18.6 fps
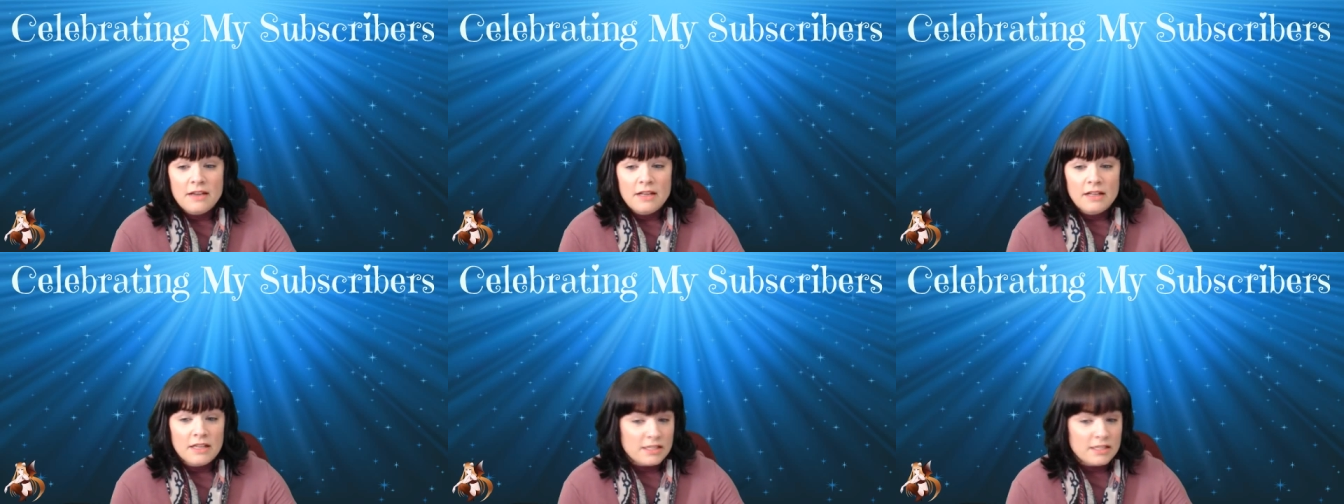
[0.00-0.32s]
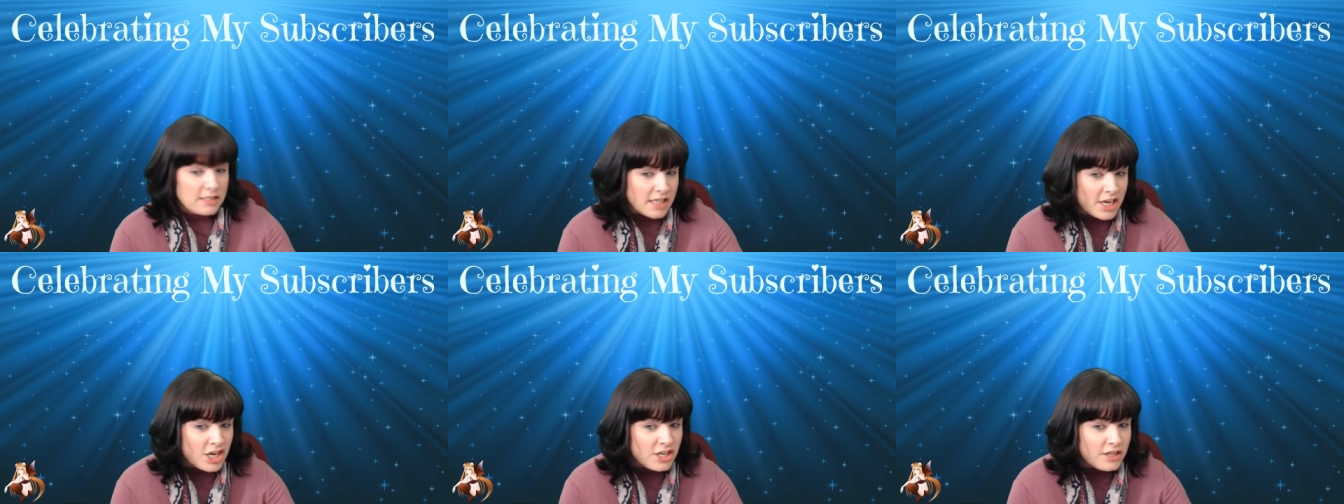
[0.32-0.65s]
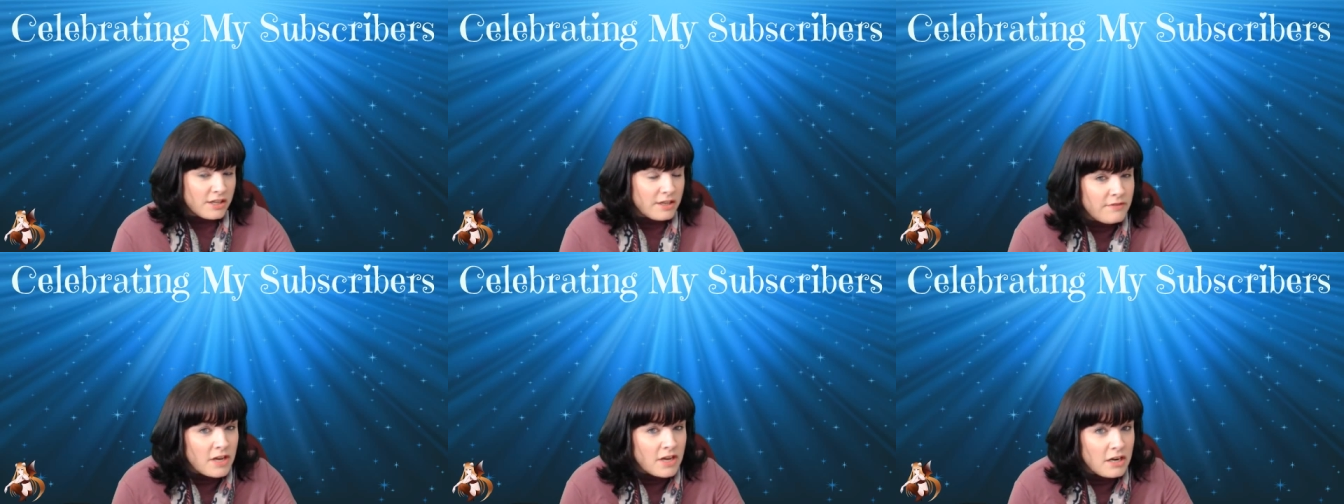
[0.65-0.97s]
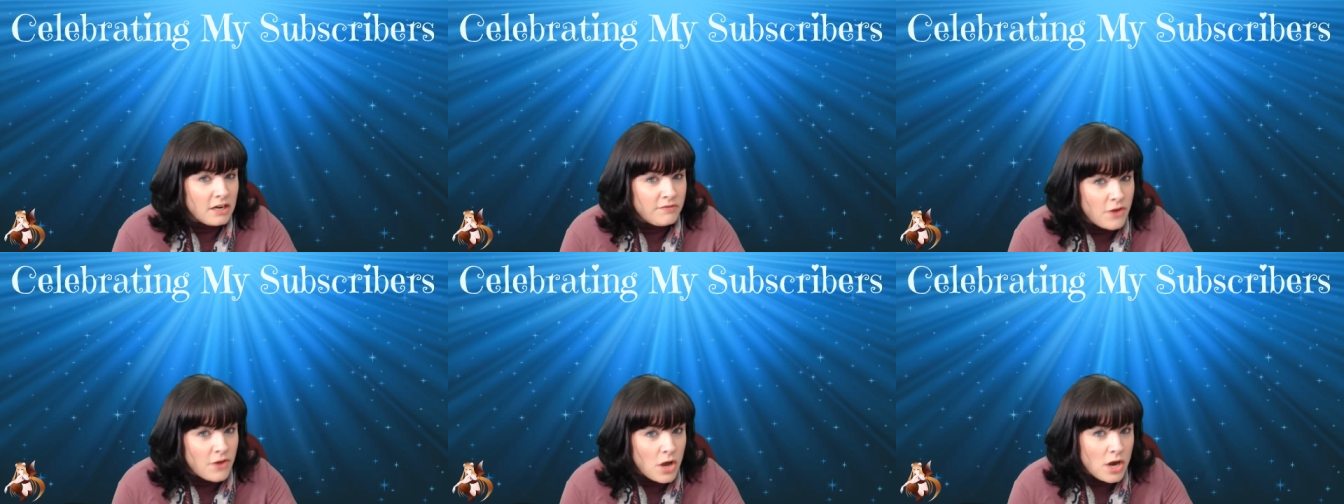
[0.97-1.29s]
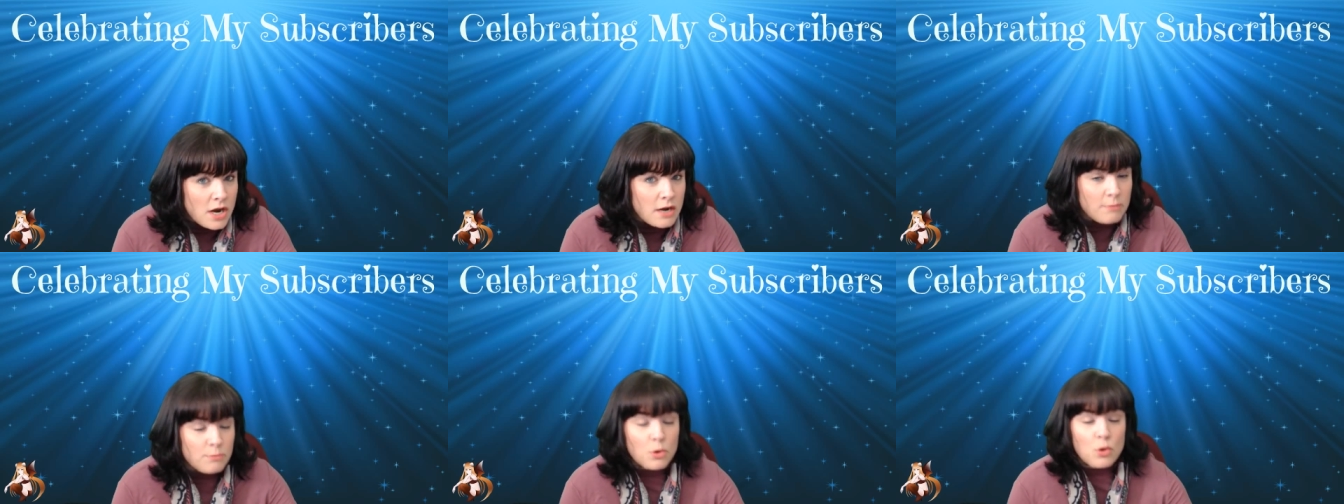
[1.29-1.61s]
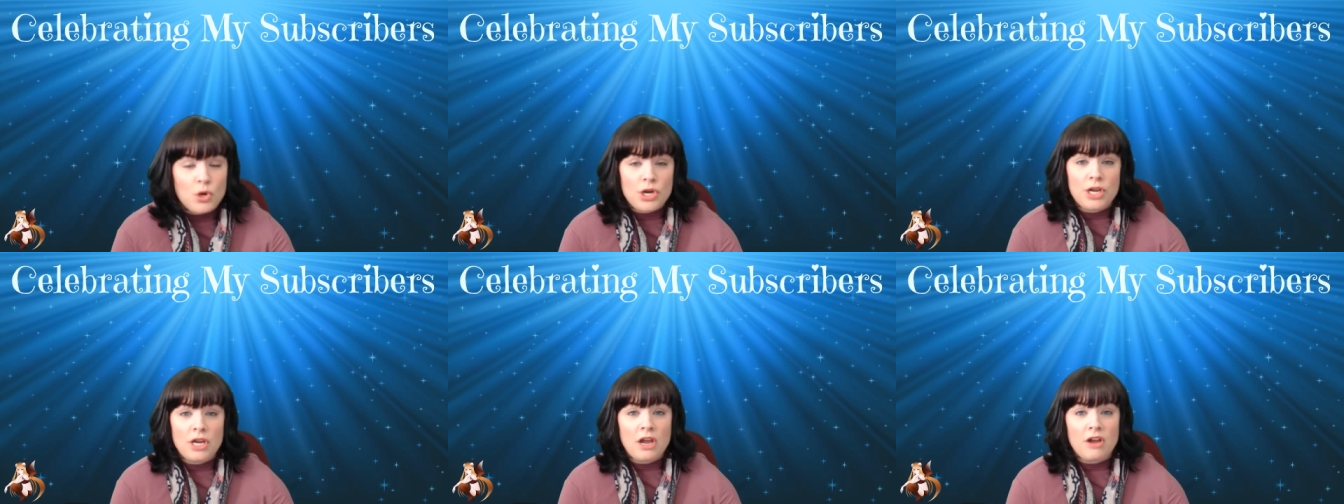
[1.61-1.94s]
Let's say you live on a farm
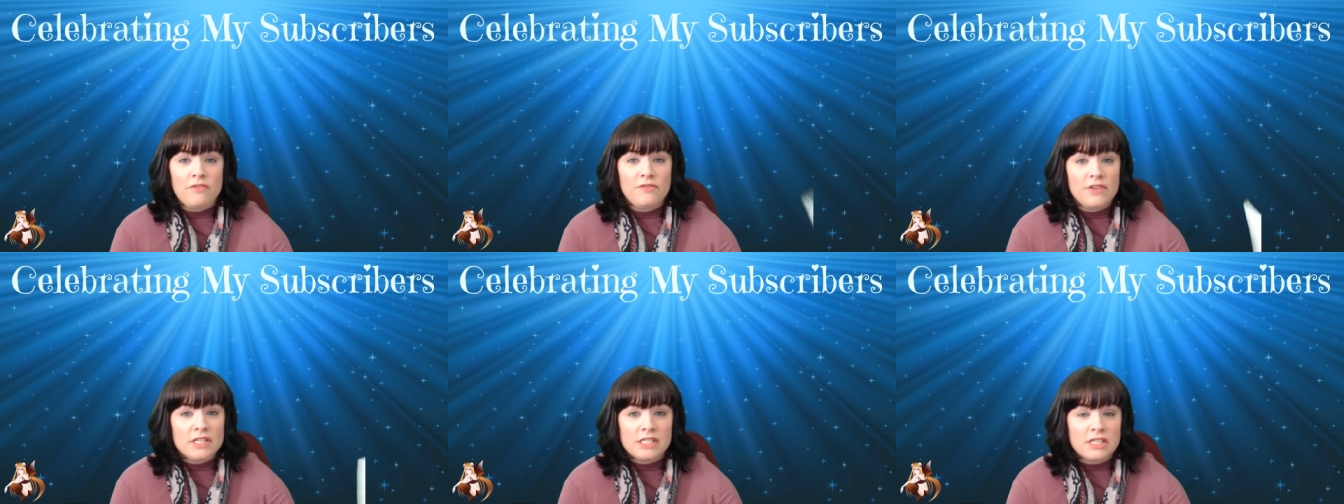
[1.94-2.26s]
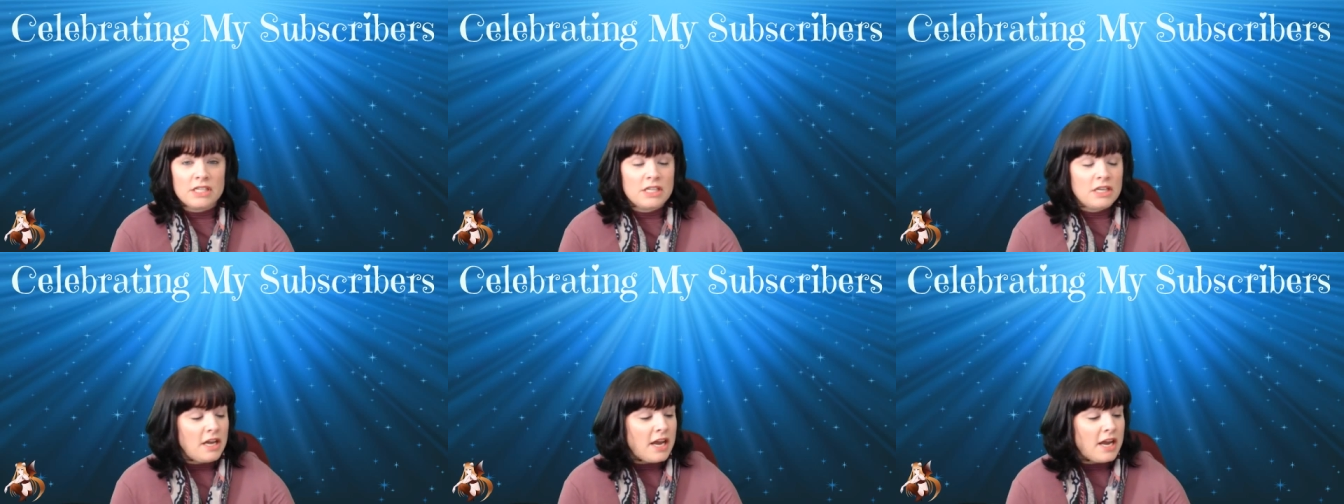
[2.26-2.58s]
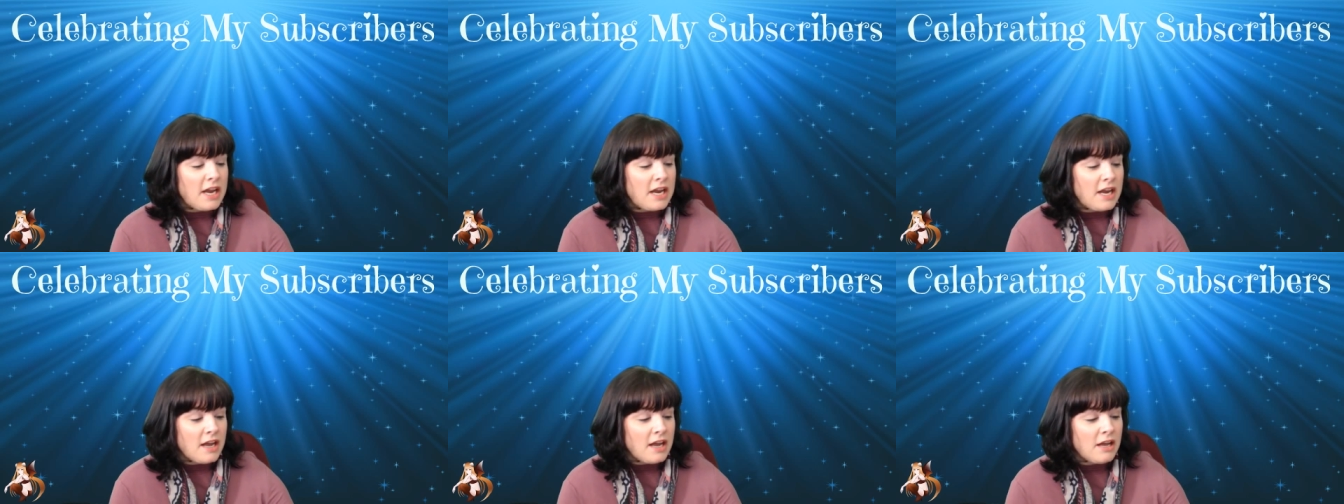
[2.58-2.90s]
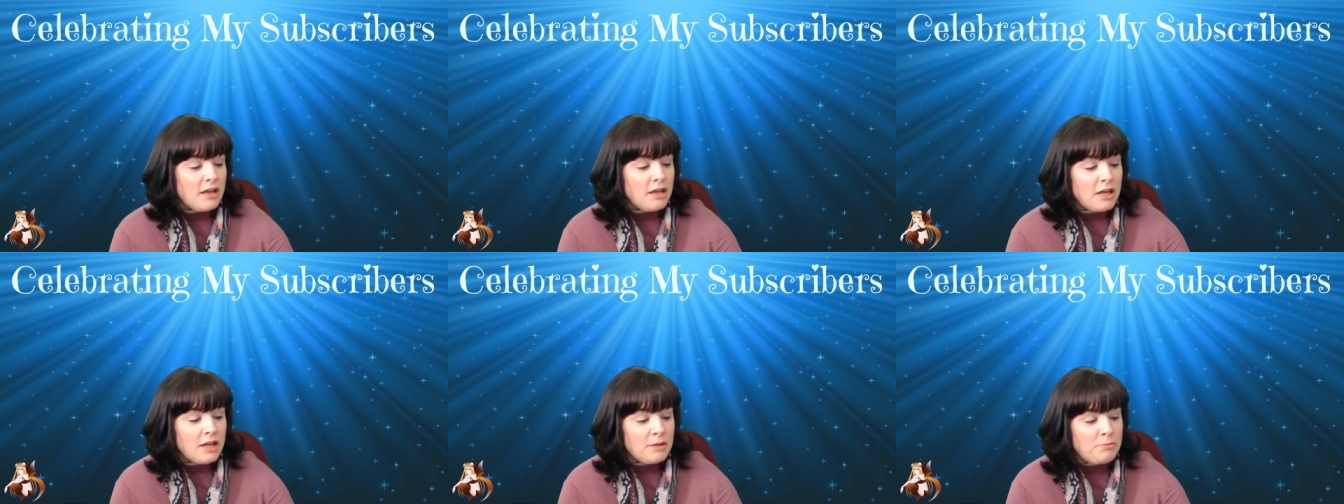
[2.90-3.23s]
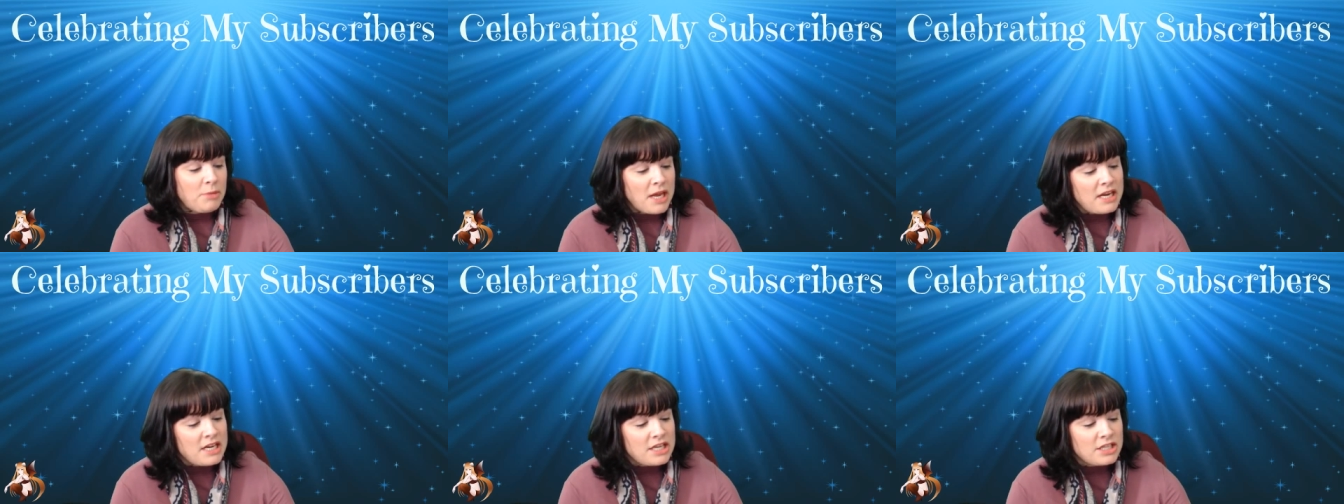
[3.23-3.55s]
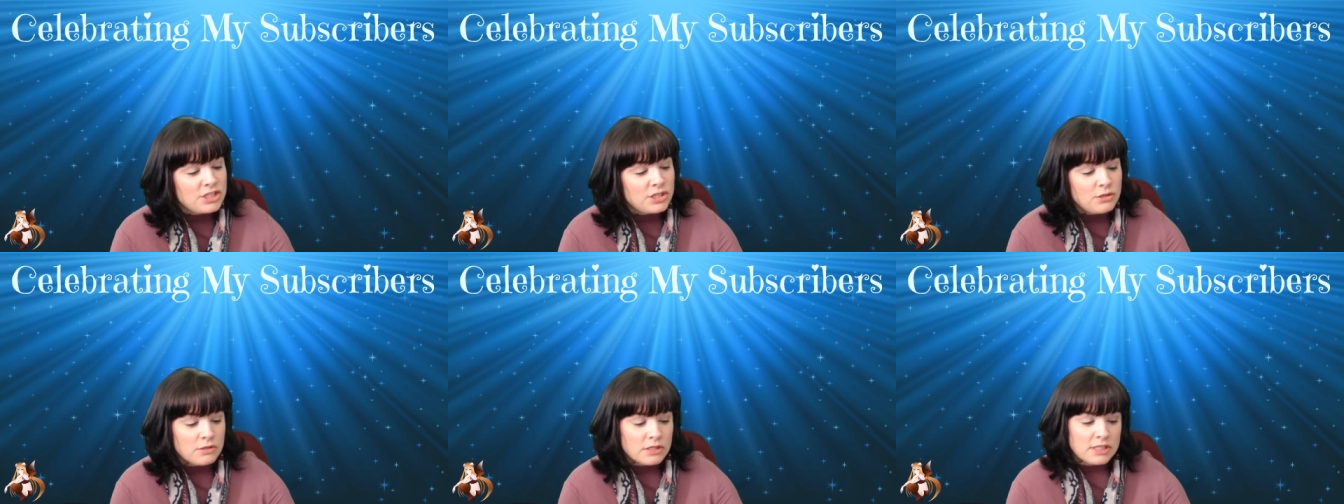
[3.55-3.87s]
or you go visit a petting
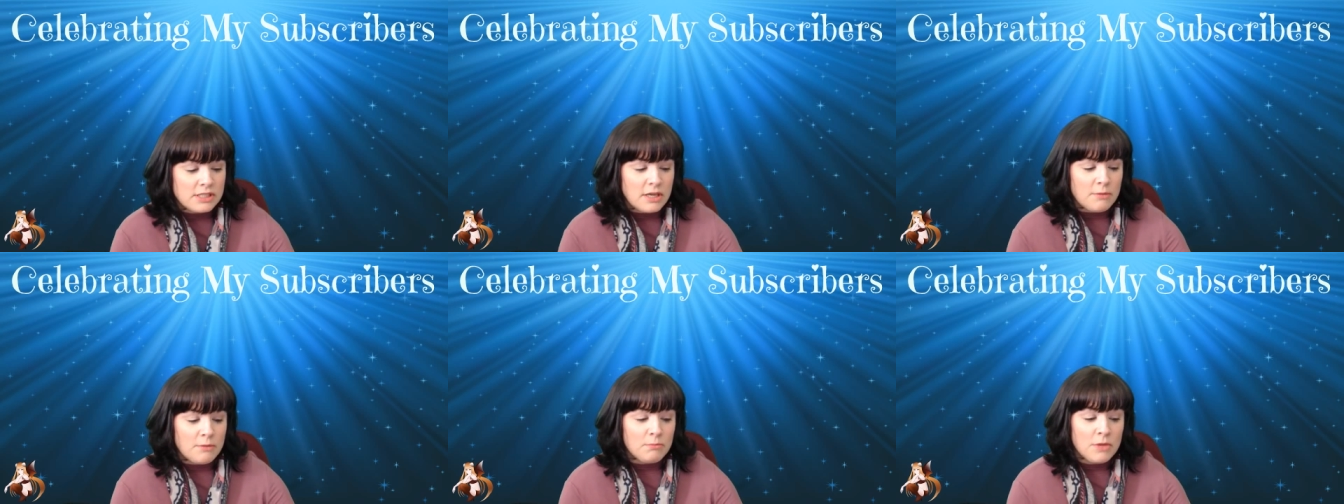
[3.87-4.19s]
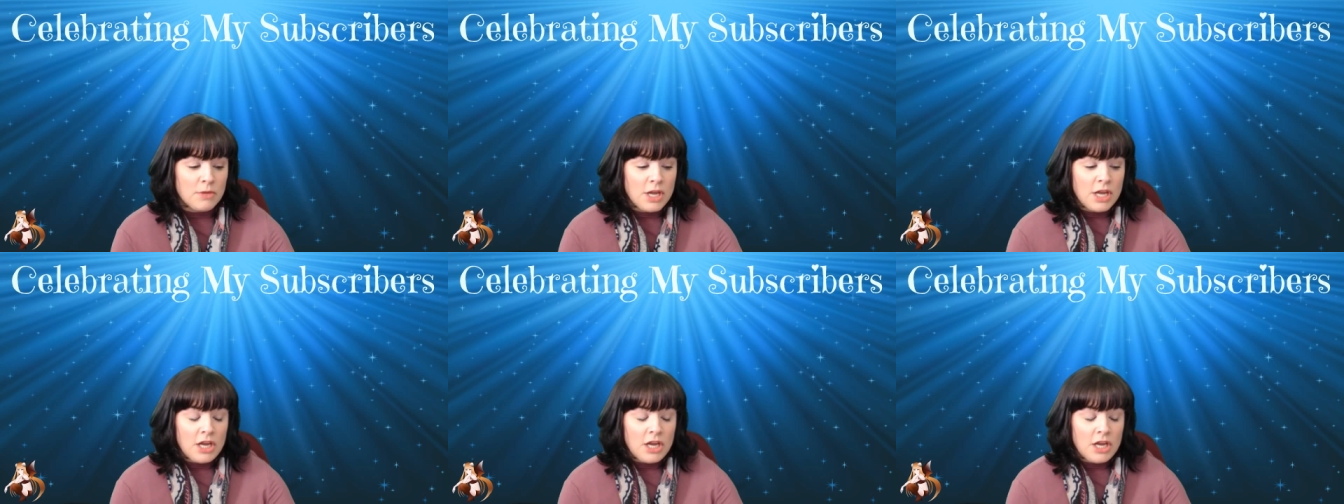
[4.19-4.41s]
zoo or something.